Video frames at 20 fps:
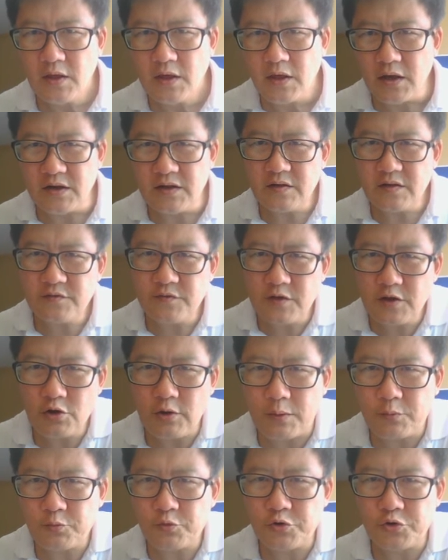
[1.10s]
In this
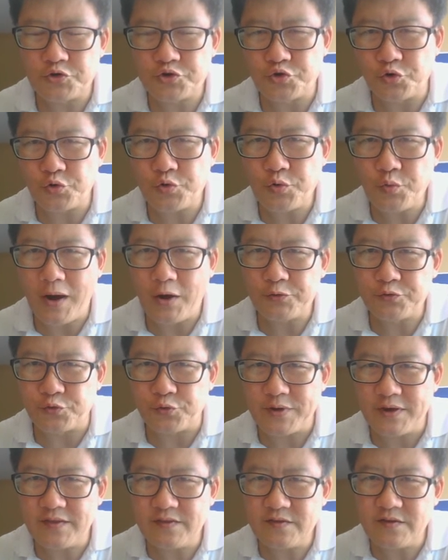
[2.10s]
video, I'm going to show you how
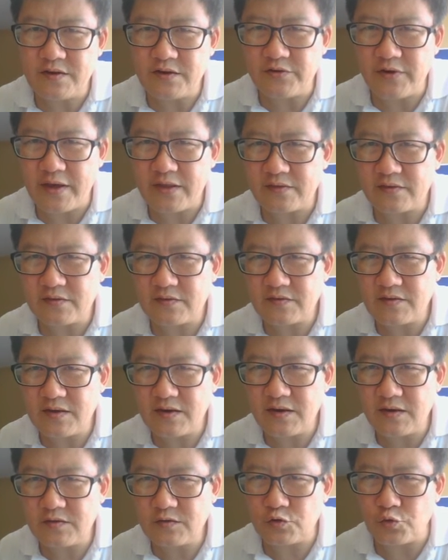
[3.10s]
to integrate
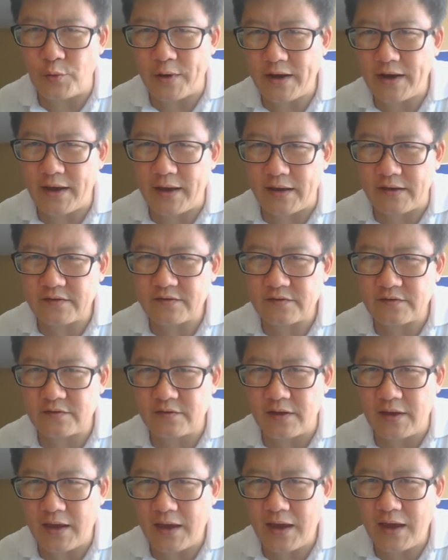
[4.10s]
secant squared x
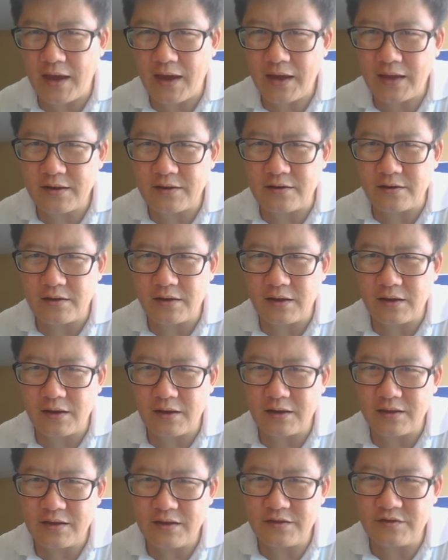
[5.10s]
and
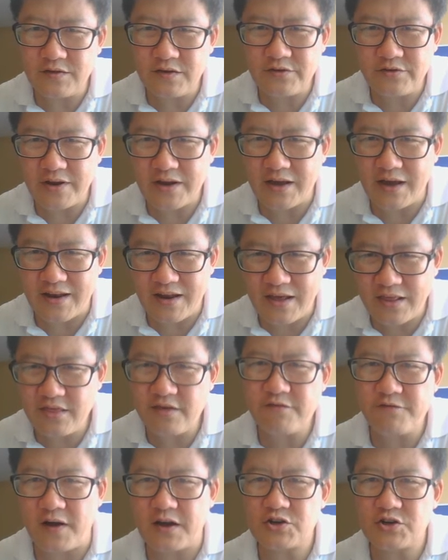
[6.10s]
integrate another
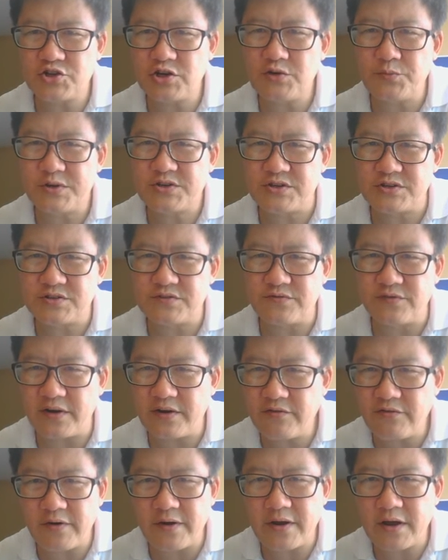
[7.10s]
function which is
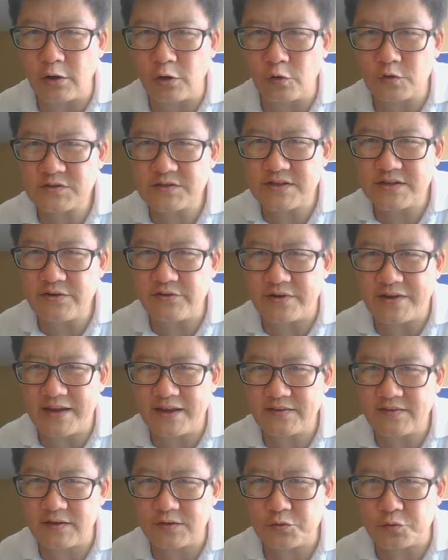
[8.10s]
very, very closely
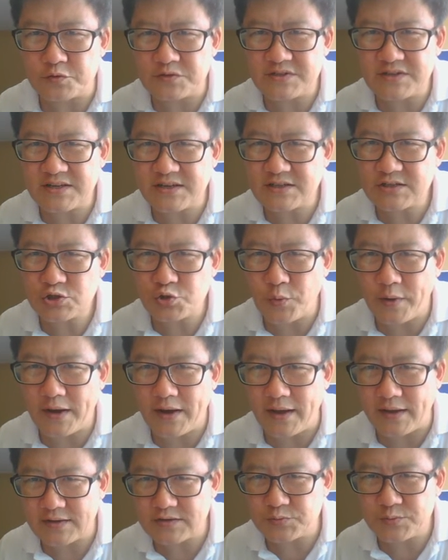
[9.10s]
related to secant
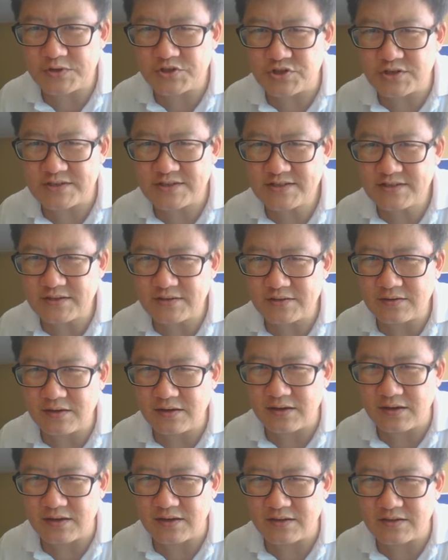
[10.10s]
squared x, which is
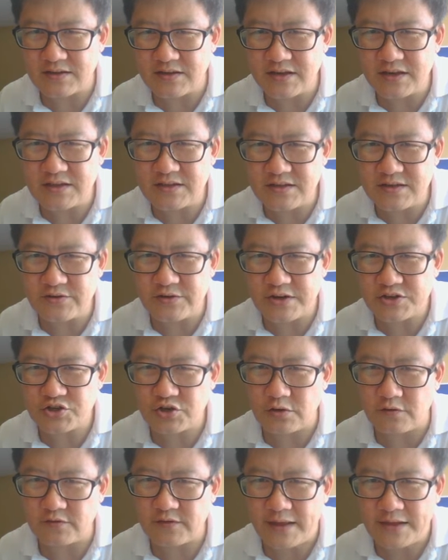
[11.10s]
the
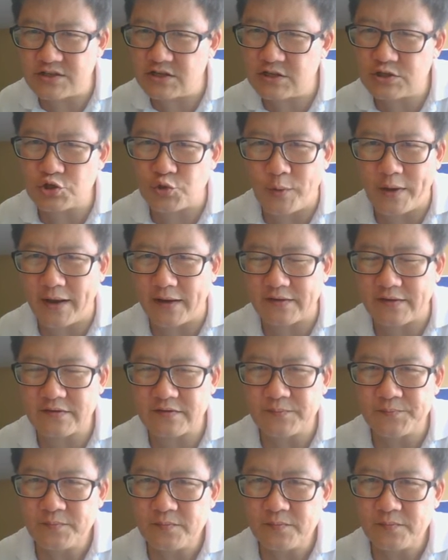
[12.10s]
integration of tangent squared x.